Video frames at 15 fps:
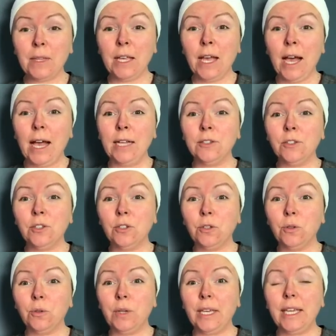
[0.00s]
and
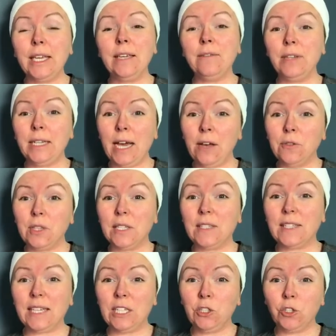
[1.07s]
to even out the
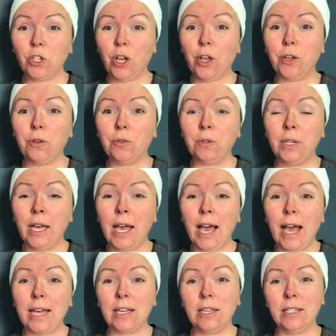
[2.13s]
skin tone
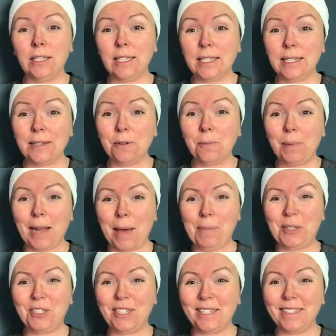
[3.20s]
and conceal
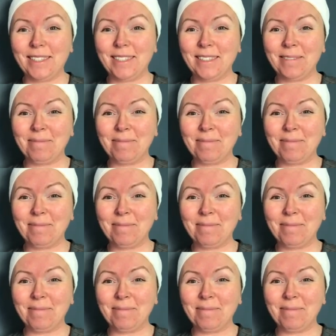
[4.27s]
blemishes.